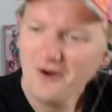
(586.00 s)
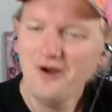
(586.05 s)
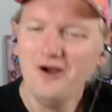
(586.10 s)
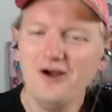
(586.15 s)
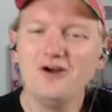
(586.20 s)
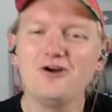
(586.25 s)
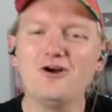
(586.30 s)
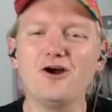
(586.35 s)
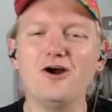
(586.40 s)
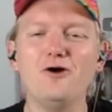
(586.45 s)

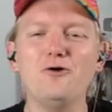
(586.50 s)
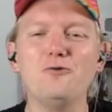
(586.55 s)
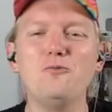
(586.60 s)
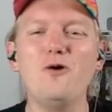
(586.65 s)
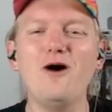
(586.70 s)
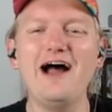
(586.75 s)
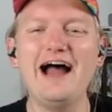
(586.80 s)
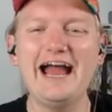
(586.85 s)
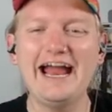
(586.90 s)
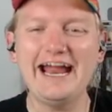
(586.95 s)
Girl,
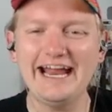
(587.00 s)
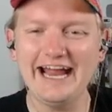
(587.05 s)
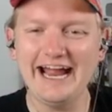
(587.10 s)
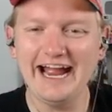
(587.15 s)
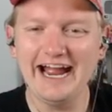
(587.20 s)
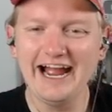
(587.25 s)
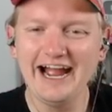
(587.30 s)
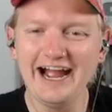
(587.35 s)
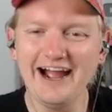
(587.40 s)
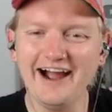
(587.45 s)
what?
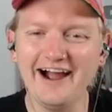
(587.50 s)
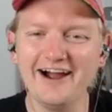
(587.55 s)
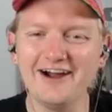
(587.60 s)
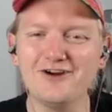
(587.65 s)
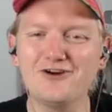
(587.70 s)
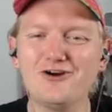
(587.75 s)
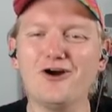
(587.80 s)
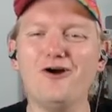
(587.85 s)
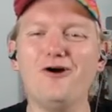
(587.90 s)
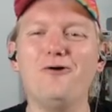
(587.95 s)

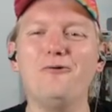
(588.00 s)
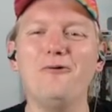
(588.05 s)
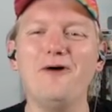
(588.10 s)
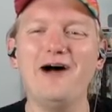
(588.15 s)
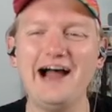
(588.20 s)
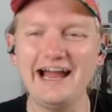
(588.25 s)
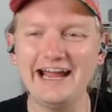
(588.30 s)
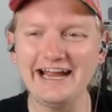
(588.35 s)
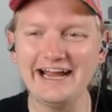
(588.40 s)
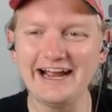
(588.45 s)
Girl,
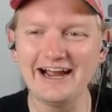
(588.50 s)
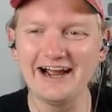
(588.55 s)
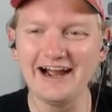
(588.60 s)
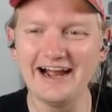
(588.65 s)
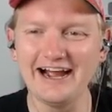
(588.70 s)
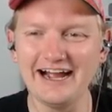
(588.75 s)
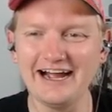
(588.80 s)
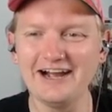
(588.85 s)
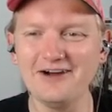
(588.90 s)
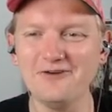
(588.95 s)
what?
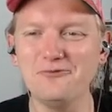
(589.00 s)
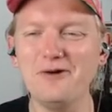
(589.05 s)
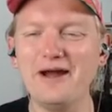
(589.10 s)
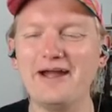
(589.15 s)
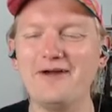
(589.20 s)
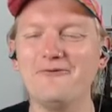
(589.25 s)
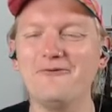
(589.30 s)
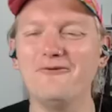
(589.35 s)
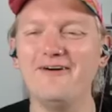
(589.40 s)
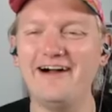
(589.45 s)

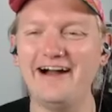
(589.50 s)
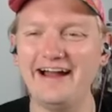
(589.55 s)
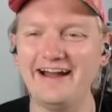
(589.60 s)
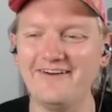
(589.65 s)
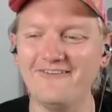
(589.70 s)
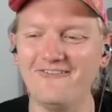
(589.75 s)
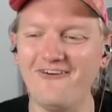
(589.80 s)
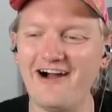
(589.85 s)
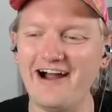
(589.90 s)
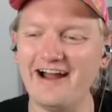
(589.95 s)
Wait, what?
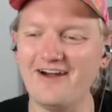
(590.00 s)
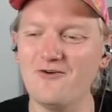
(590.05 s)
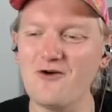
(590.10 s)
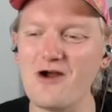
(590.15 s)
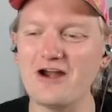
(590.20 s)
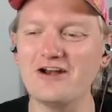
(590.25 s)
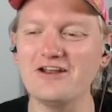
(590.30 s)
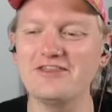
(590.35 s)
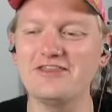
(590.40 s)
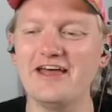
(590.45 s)

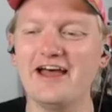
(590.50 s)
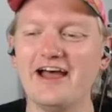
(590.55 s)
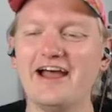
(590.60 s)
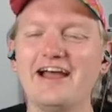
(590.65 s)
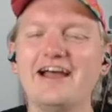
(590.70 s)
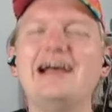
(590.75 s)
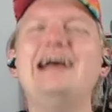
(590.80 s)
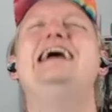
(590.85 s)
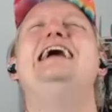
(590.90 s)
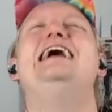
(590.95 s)
Where did
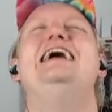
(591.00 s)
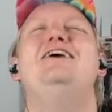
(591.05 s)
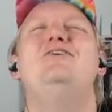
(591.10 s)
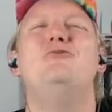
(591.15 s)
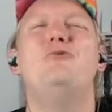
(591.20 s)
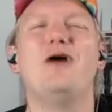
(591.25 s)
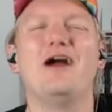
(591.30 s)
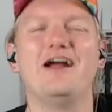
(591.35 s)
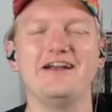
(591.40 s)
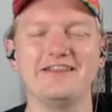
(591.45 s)

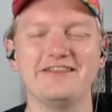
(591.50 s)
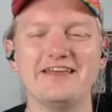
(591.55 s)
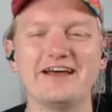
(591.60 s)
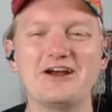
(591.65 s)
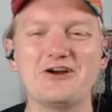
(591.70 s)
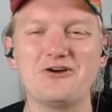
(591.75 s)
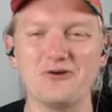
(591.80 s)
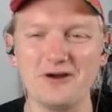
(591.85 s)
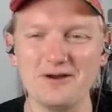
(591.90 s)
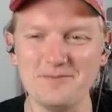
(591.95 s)
the
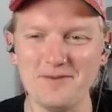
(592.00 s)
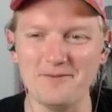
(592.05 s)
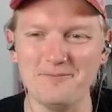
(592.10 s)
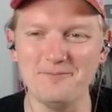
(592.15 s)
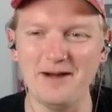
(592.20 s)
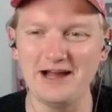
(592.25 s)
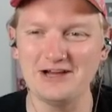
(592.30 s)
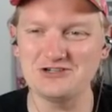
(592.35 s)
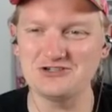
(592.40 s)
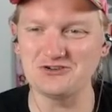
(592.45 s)
cream of
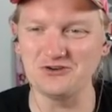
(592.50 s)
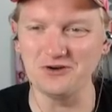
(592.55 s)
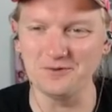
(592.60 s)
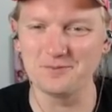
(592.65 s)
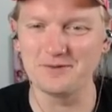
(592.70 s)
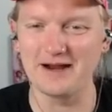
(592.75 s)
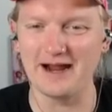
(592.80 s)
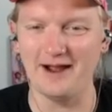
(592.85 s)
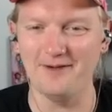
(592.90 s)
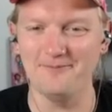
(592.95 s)
mushroom
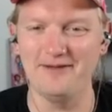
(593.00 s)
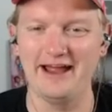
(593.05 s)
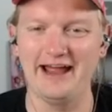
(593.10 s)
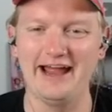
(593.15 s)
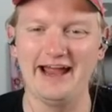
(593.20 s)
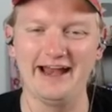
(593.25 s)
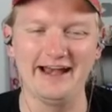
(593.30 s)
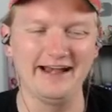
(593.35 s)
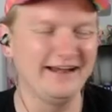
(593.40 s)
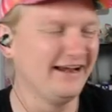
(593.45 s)
come
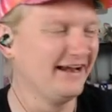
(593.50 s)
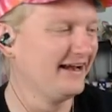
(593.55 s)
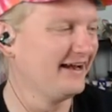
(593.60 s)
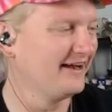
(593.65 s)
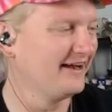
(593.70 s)
in?